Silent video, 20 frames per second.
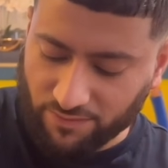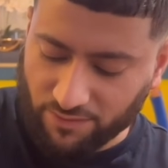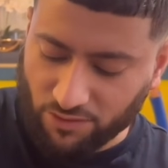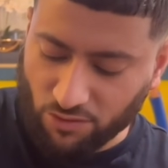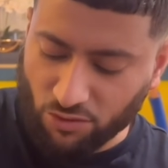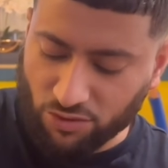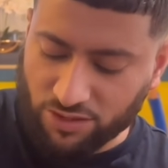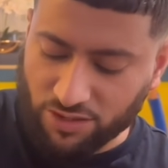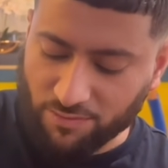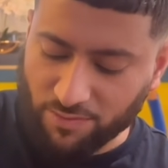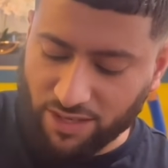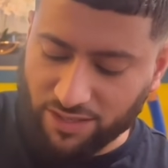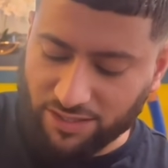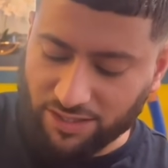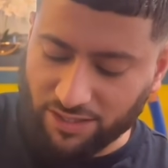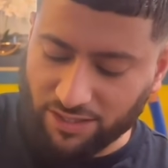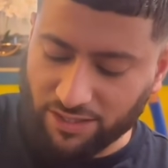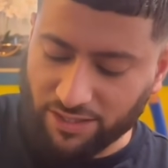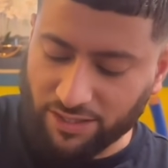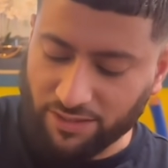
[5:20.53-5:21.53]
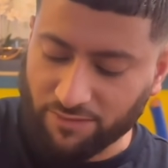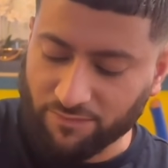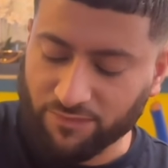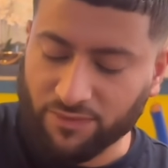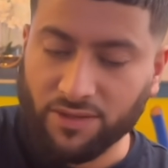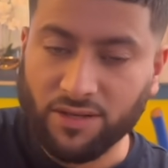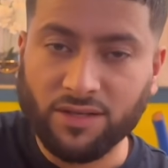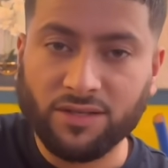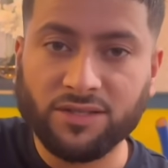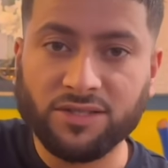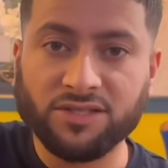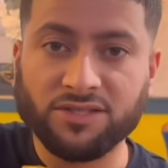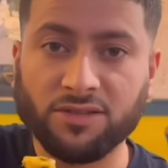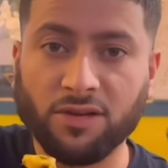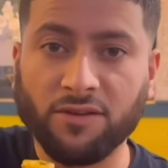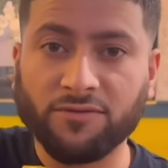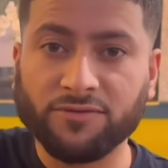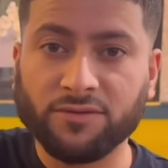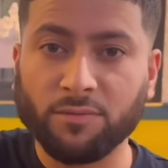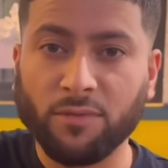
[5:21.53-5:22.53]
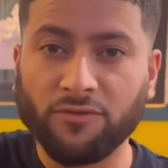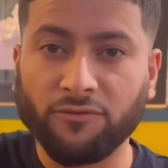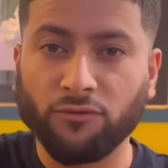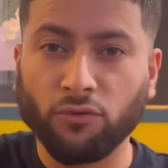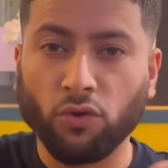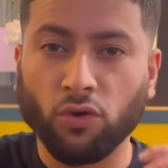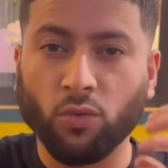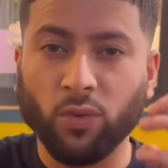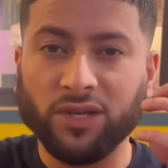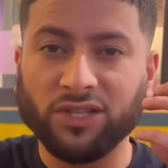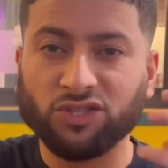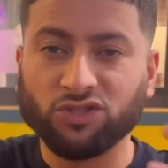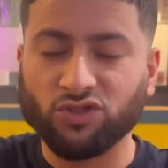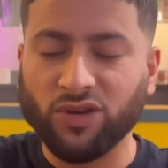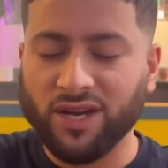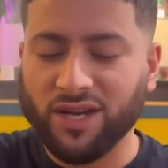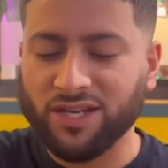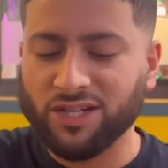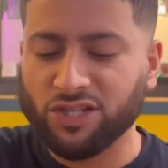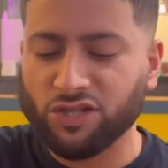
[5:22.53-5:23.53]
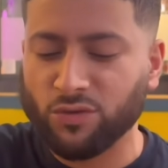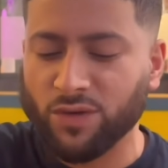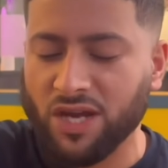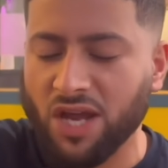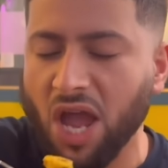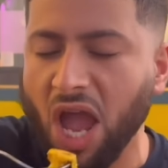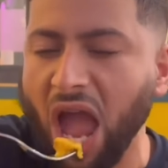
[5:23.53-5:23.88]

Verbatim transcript: Automatically, soft, my fork went straight into it.